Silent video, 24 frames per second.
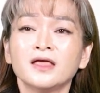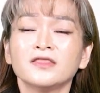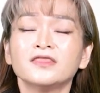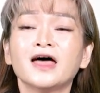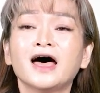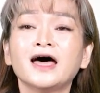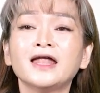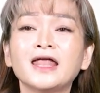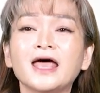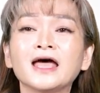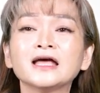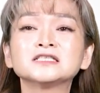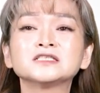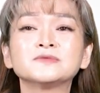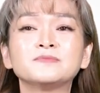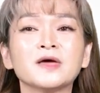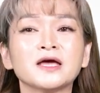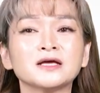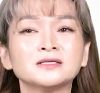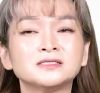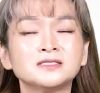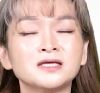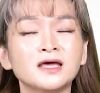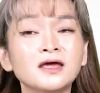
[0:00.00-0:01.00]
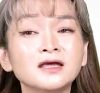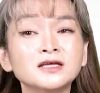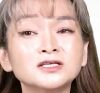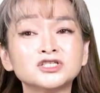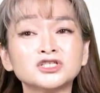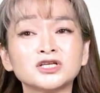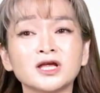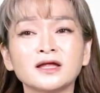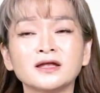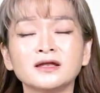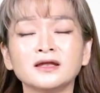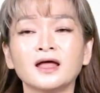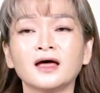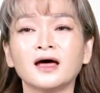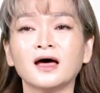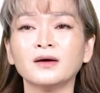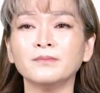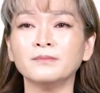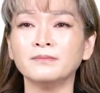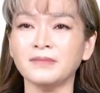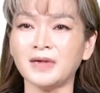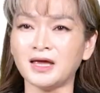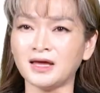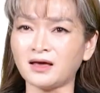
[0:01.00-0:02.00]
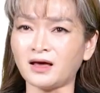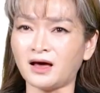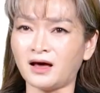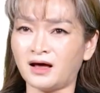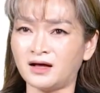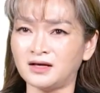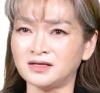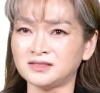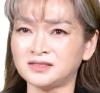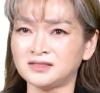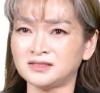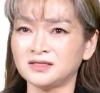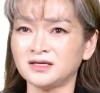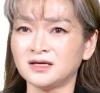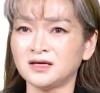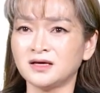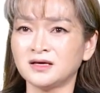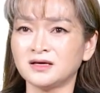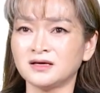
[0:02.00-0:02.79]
that expectation make us